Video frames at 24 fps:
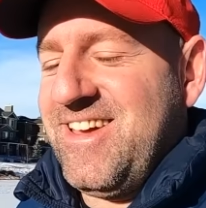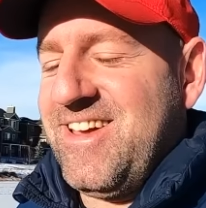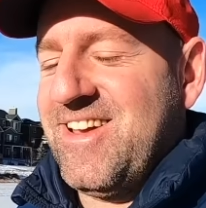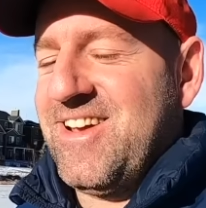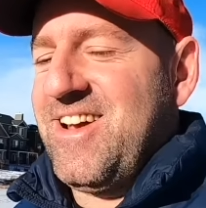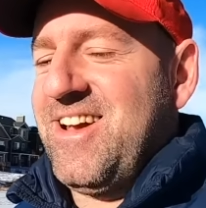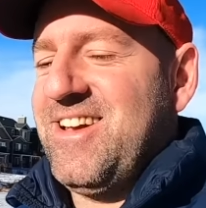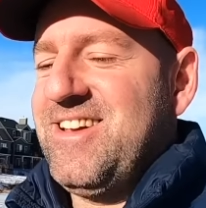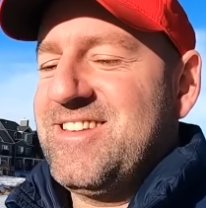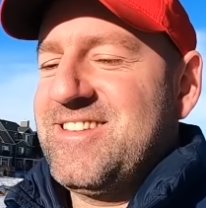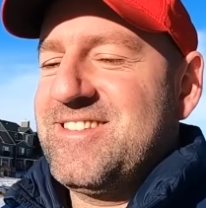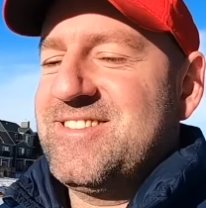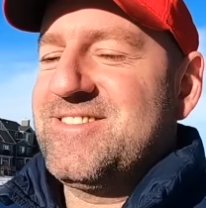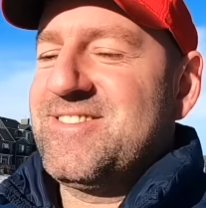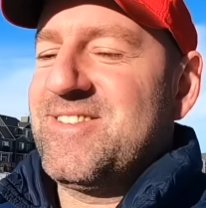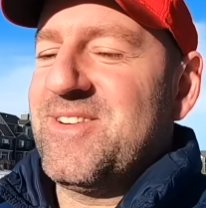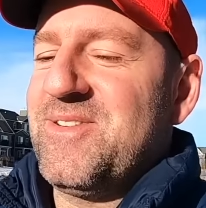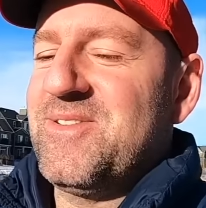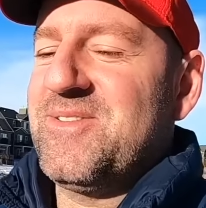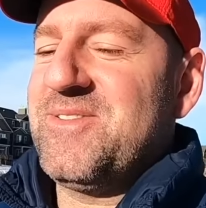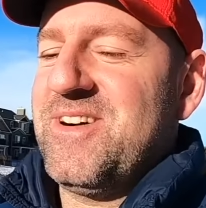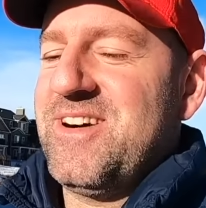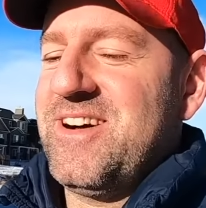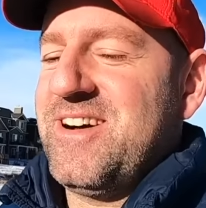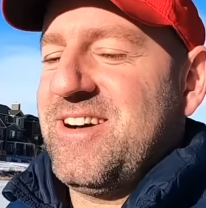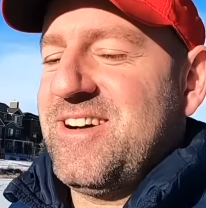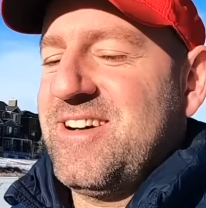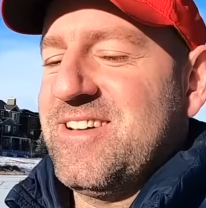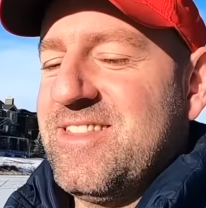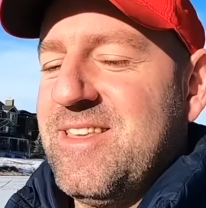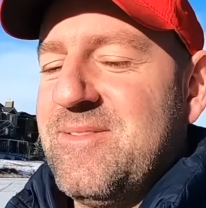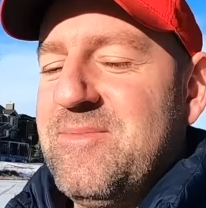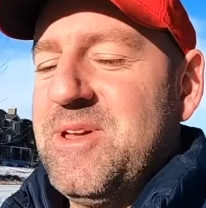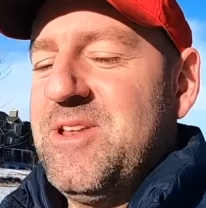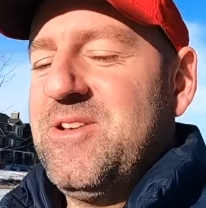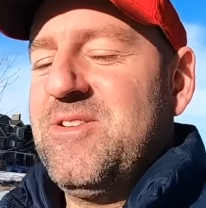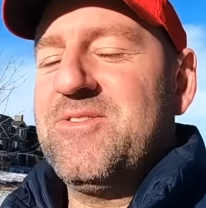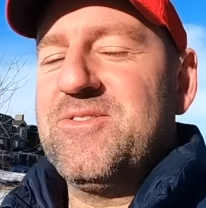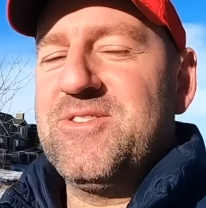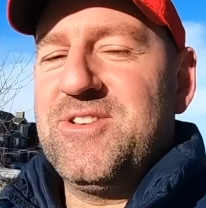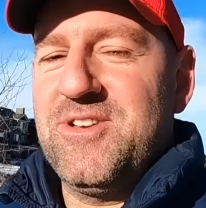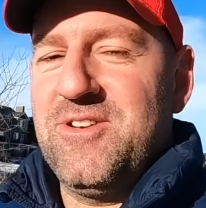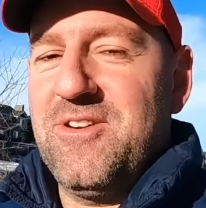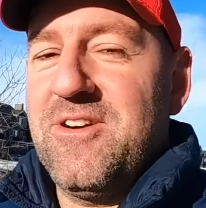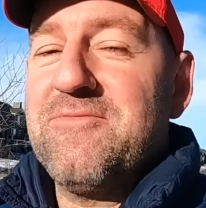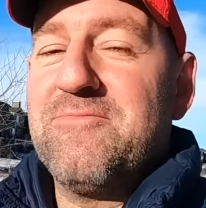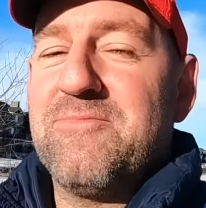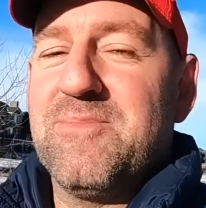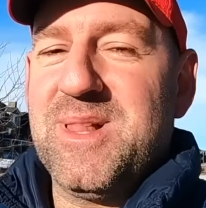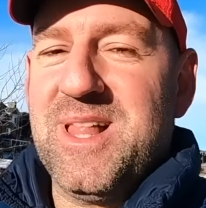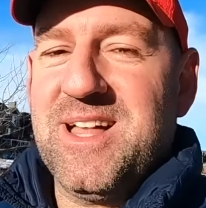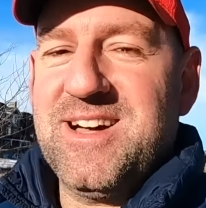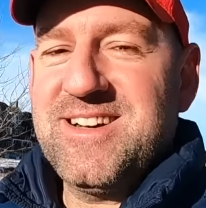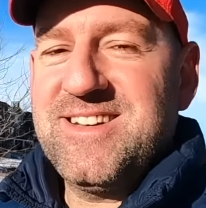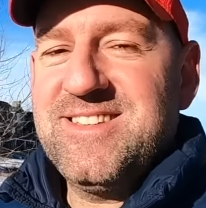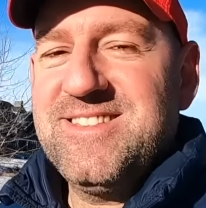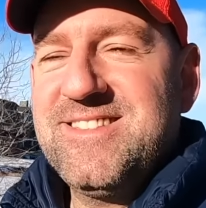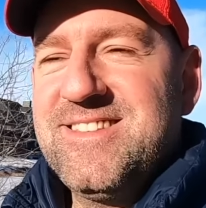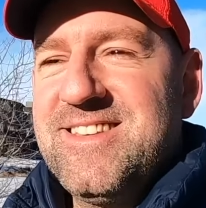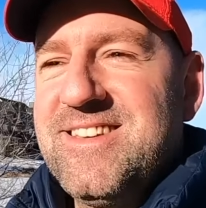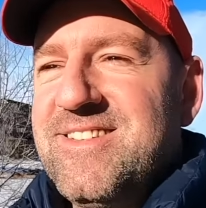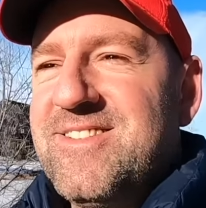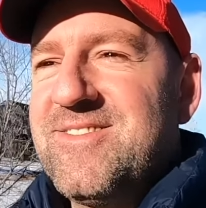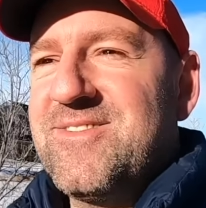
All right, so uh, let me know, do you have plugs